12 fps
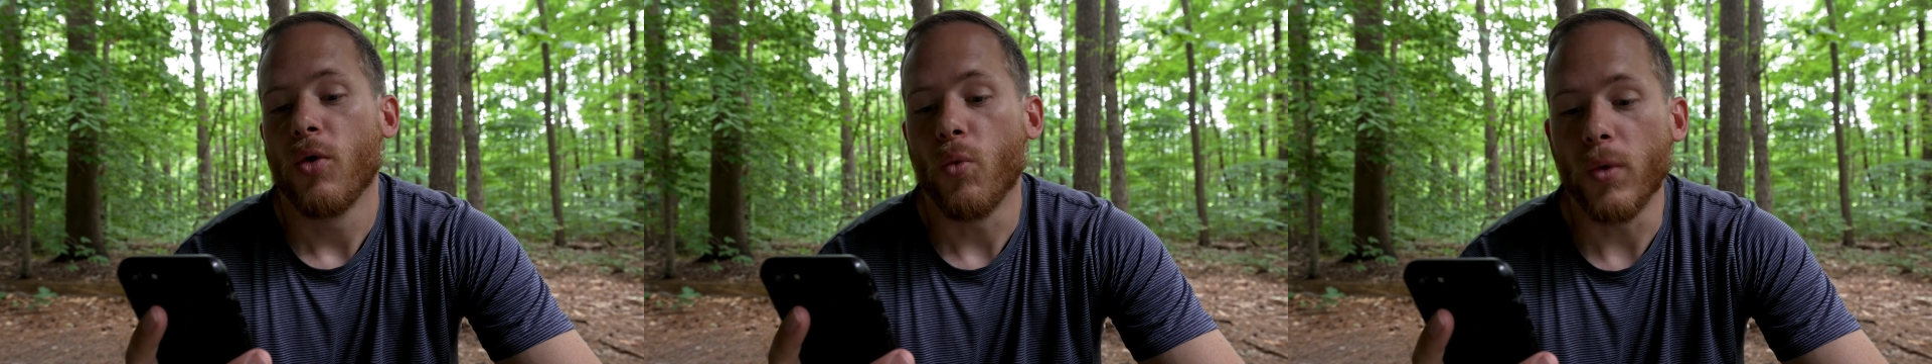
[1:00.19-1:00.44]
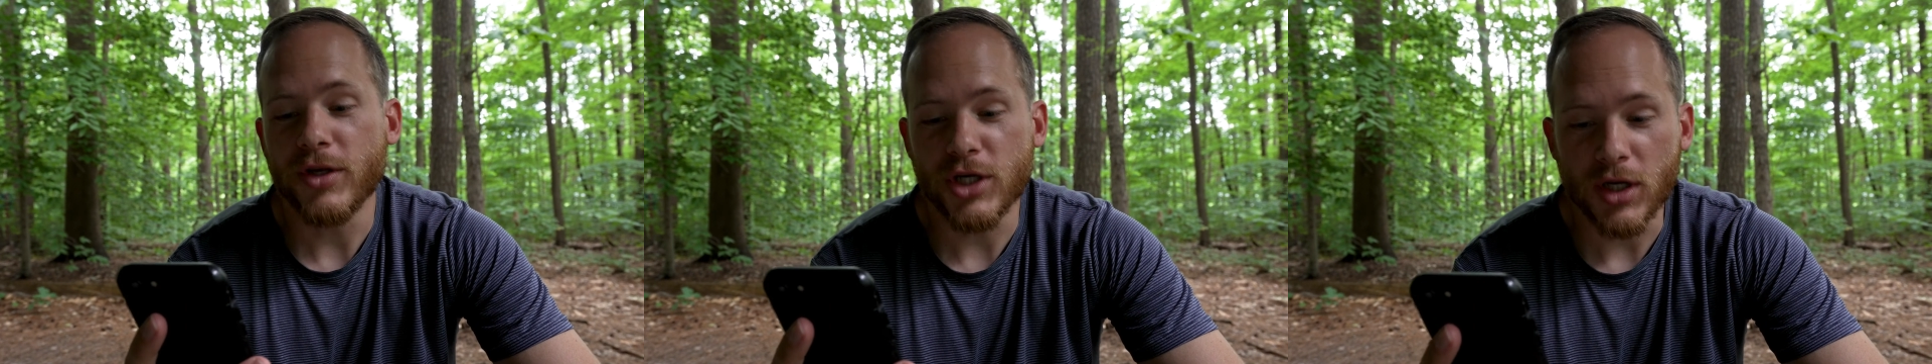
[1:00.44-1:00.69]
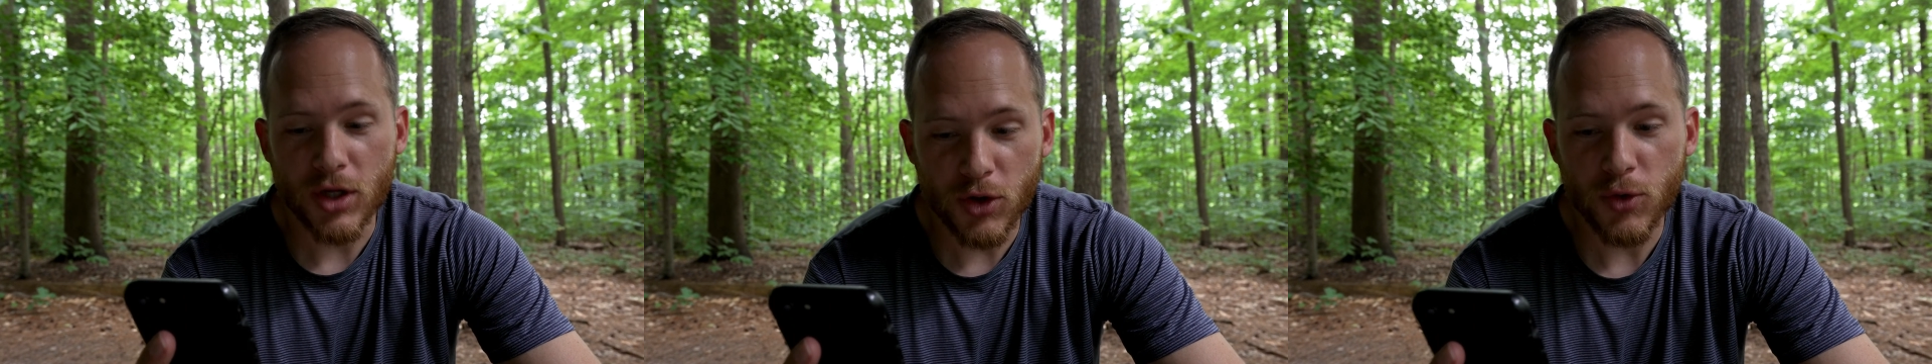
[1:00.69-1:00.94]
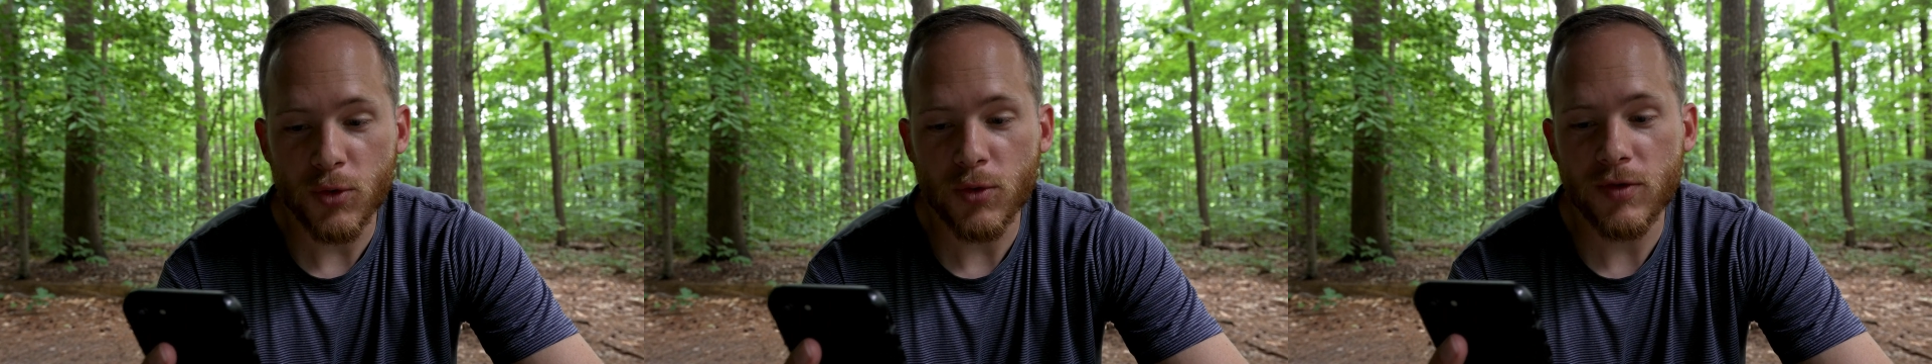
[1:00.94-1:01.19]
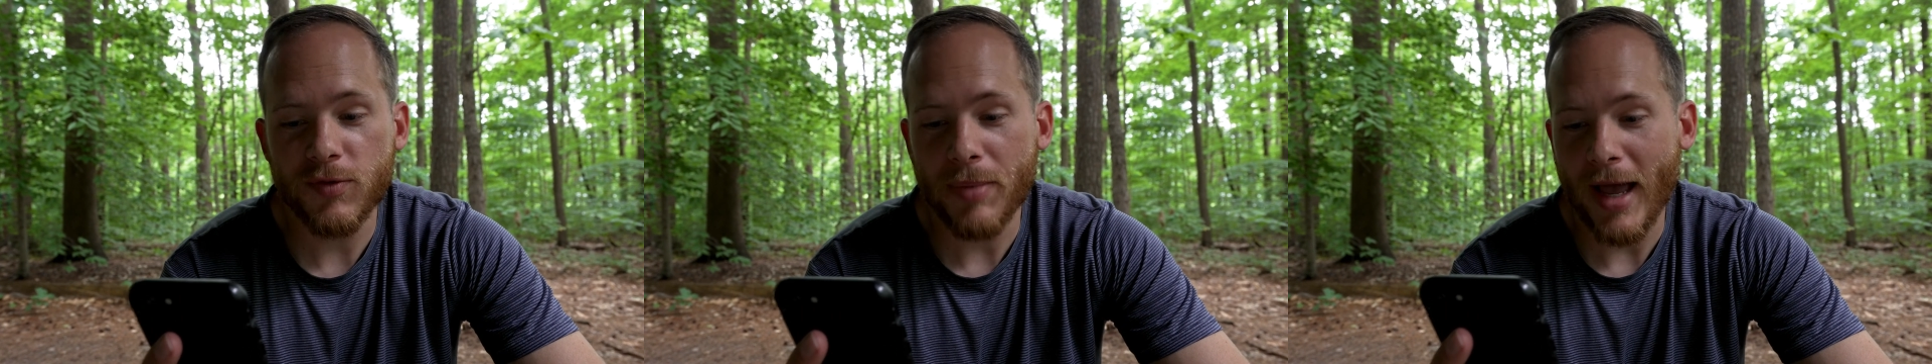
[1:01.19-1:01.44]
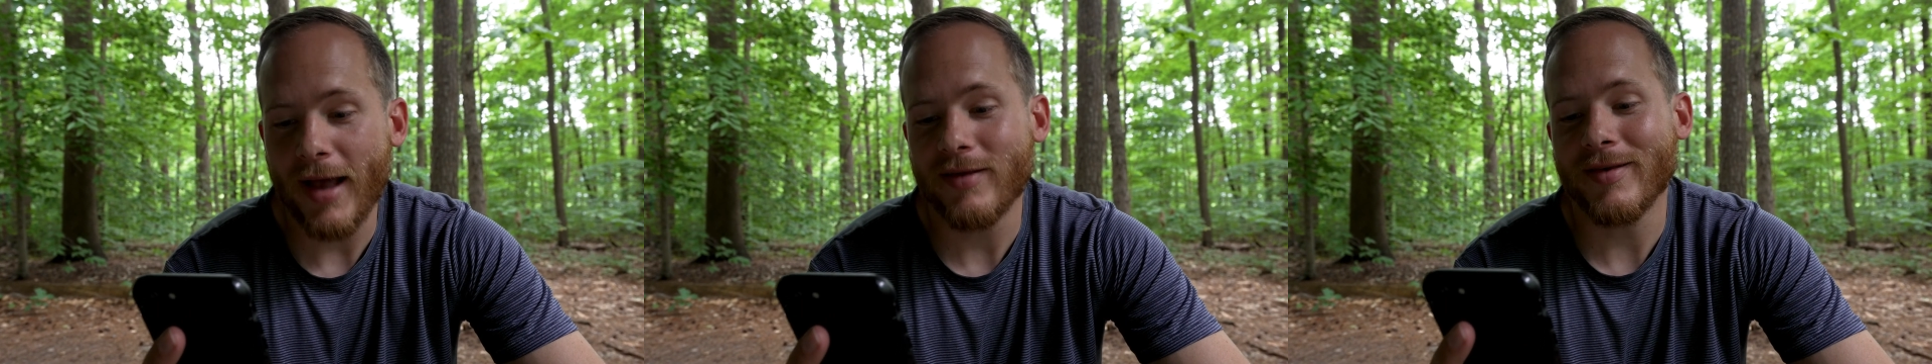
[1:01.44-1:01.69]
which includes
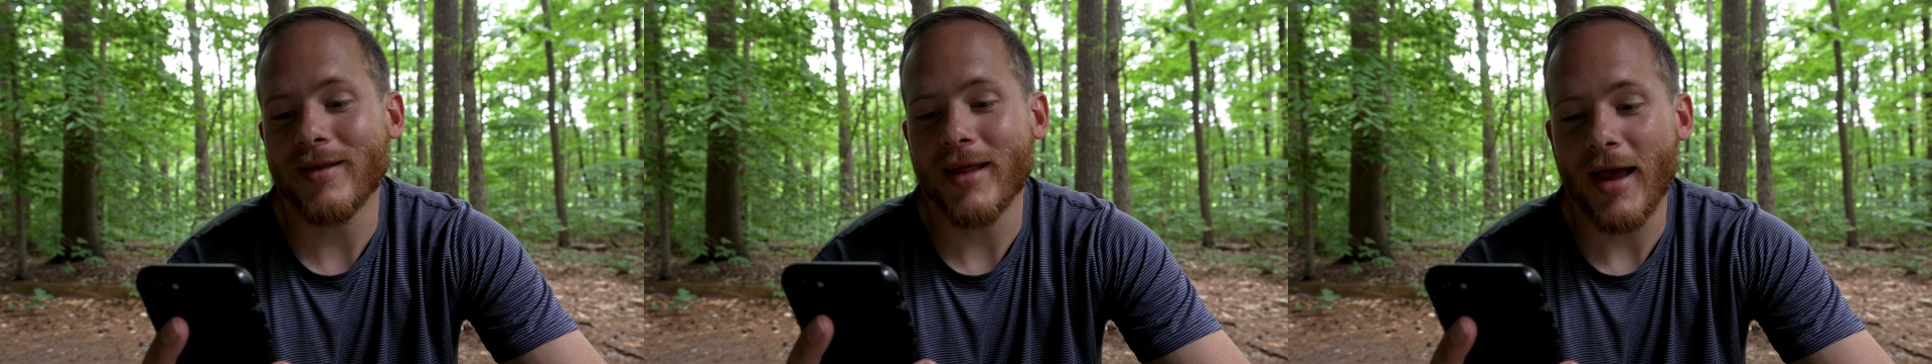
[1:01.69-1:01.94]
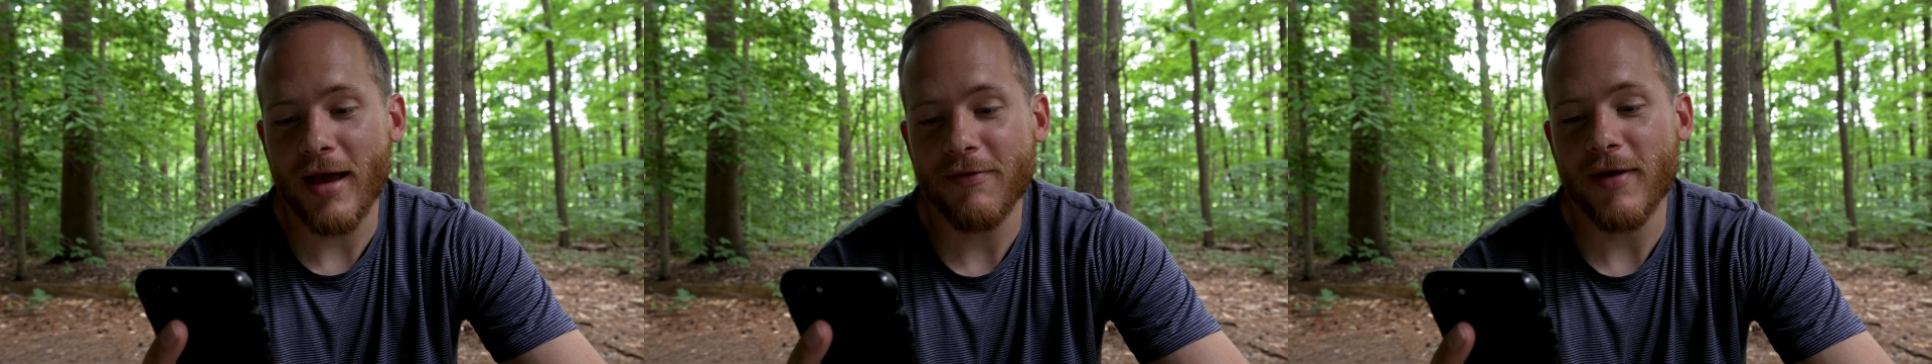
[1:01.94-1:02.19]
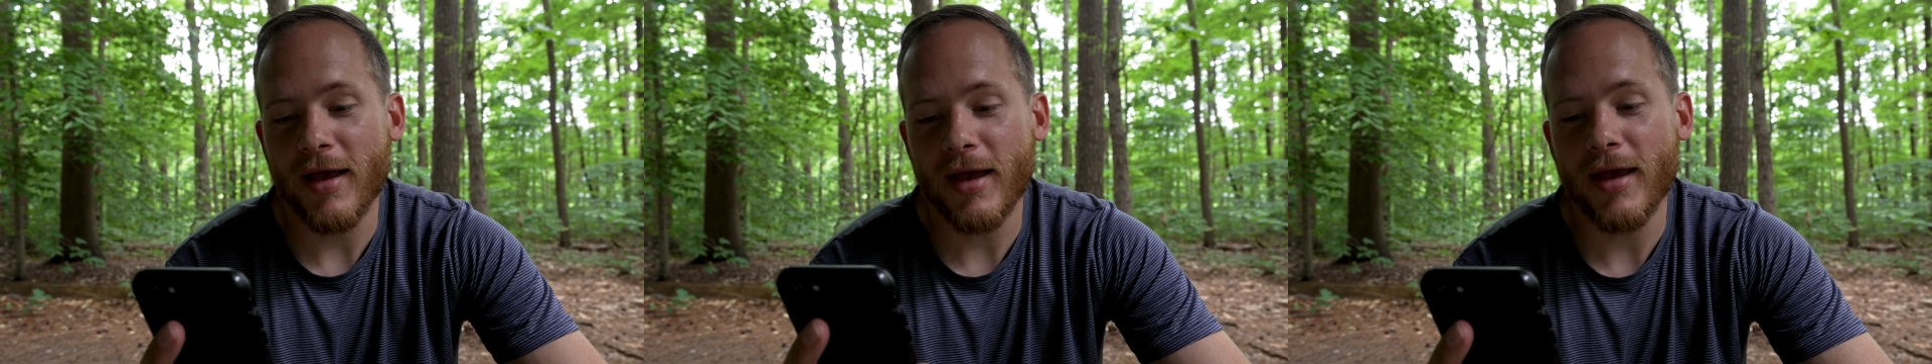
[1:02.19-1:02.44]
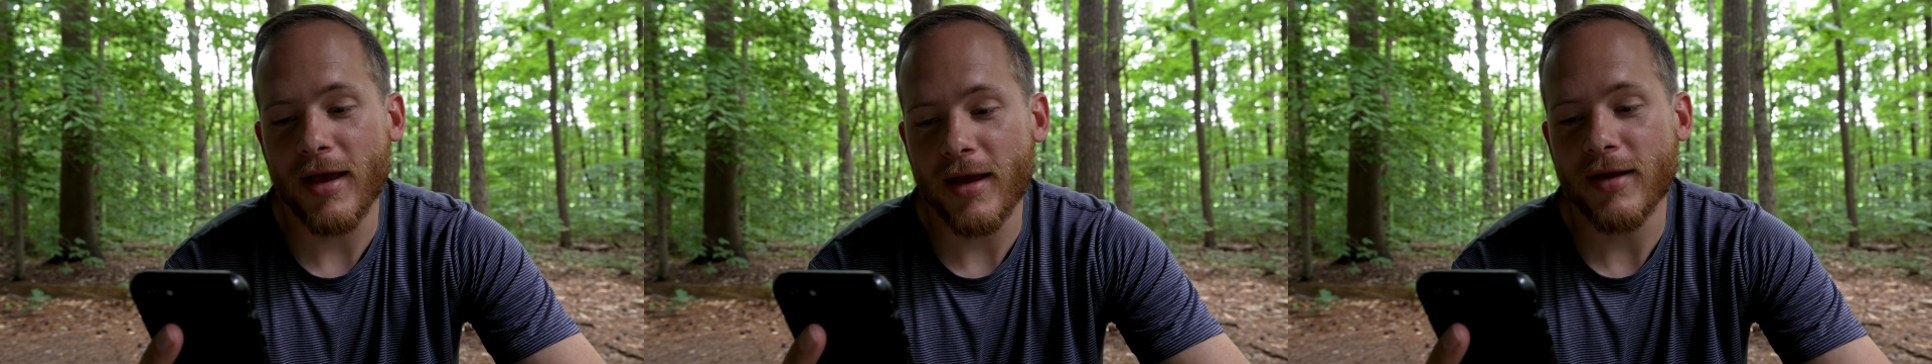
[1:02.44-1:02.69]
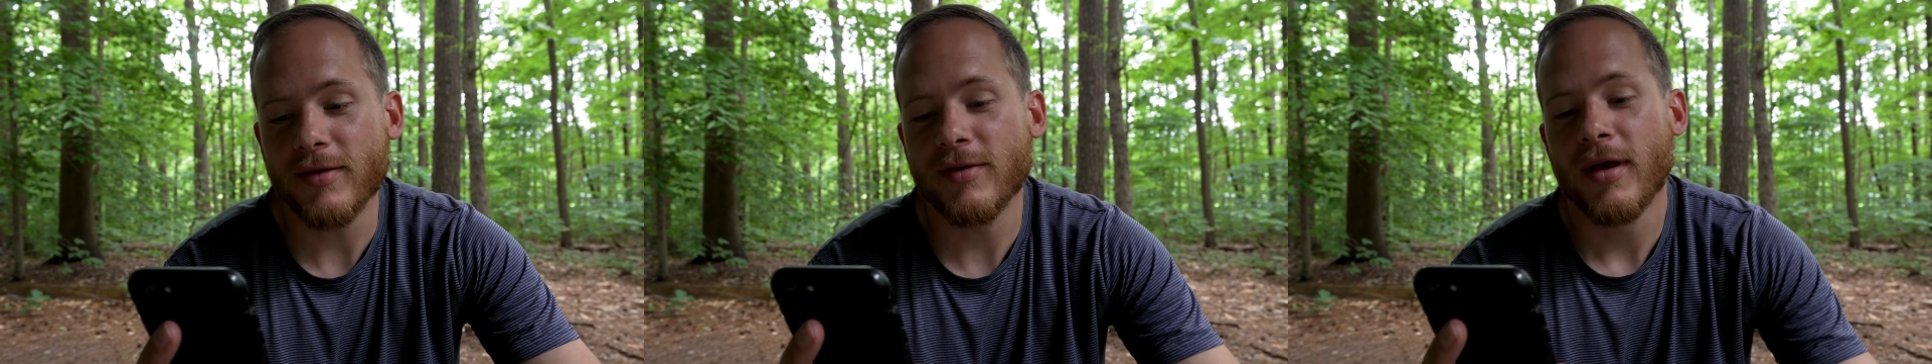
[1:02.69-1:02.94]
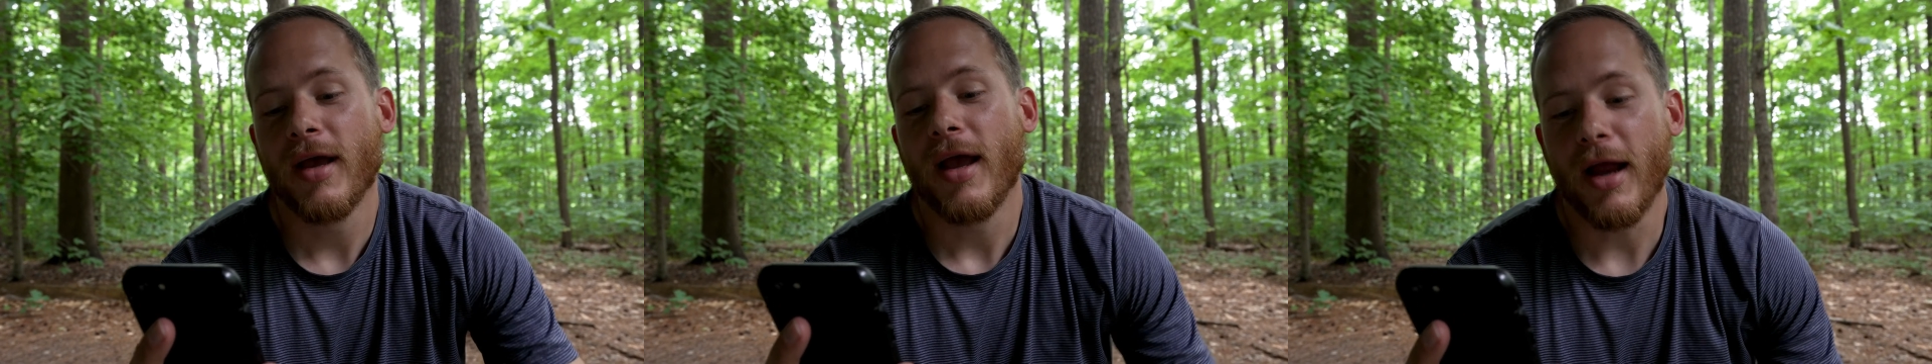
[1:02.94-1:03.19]
passing the FAA's
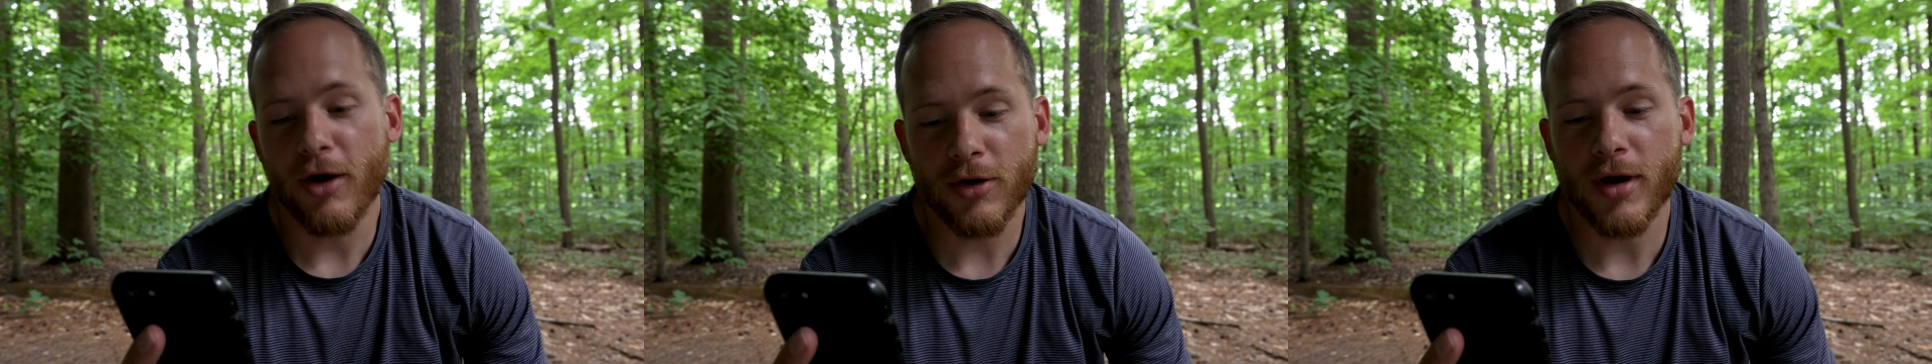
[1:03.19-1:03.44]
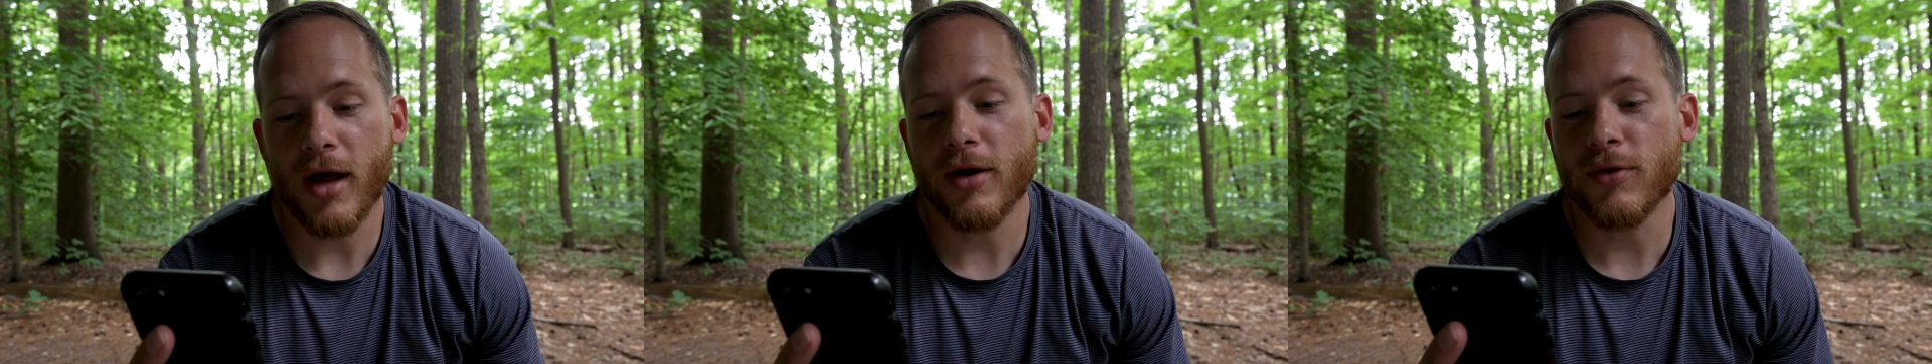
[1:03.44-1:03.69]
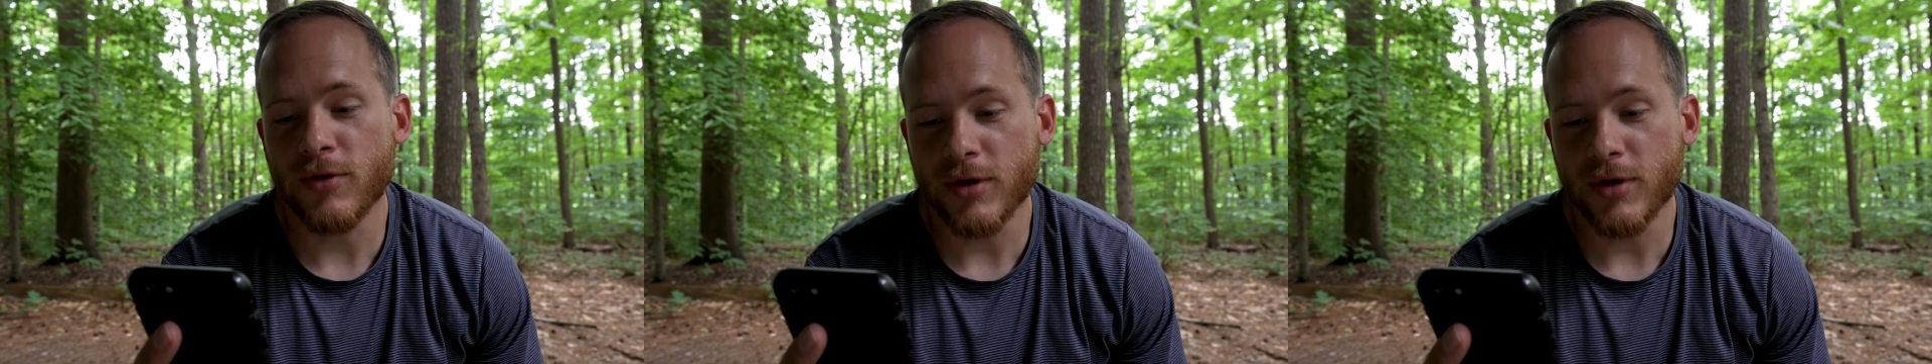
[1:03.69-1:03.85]
aeronautical